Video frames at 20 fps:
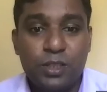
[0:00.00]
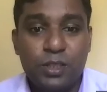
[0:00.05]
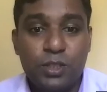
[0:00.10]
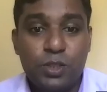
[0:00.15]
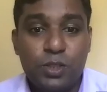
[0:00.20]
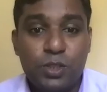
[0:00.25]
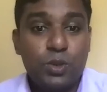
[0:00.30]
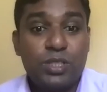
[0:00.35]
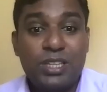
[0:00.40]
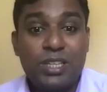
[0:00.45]

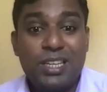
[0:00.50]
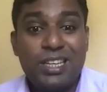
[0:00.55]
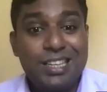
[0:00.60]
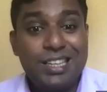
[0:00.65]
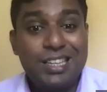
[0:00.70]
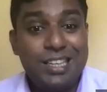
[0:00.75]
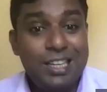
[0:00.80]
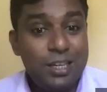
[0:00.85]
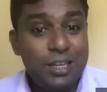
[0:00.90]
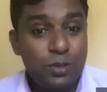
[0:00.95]
So she
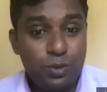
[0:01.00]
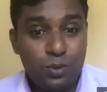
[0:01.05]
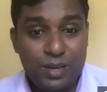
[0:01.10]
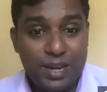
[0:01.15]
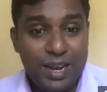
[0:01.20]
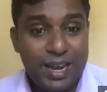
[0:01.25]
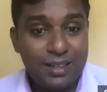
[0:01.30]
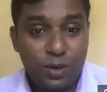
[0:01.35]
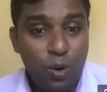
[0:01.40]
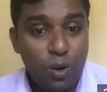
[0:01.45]
need to
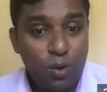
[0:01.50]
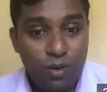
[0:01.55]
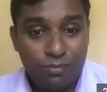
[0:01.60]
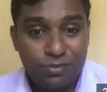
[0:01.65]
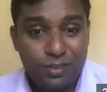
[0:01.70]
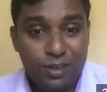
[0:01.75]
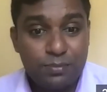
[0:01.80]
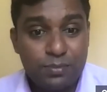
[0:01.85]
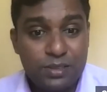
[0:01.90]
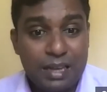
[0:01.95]
take the
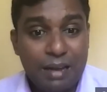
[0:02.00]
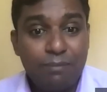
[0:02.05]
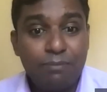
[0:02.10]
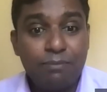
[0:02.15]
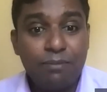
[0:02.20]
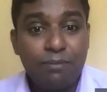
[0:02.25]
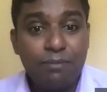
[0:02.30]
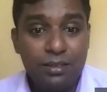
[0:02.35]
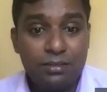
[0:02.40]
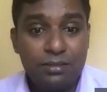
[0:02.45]
ovum from
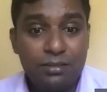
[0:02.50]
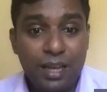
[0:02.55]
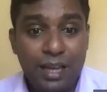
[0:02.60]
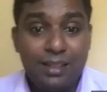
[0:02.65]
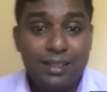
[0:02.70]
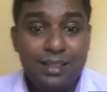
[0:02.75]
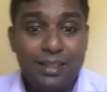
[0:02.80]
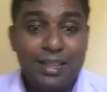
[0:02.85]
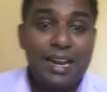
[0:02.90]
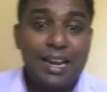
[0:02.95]

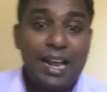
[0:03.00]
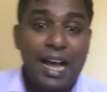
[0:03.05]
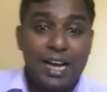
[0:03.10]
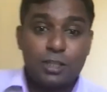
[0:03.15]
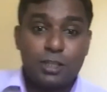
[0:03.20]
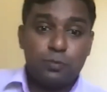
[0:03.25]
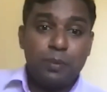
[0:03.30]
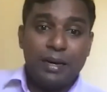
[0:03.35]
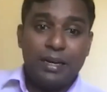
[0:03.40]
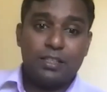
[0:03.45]
someone
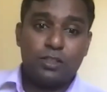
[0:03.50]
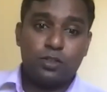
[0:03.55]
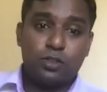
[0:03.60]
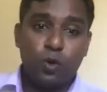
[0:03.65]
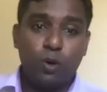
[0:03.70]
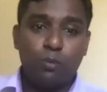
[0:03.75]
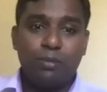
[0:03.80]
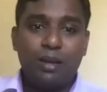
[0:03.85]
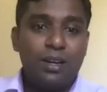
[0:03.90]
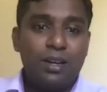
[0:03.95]
then husband
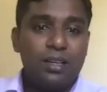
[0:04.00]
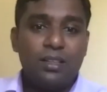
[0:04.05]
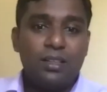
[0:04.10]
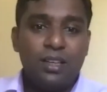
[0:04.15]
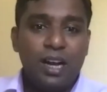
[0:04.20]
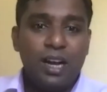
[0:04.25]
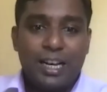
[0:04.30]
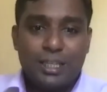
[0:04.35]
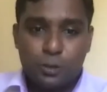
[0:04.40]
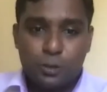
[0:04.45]
is normal,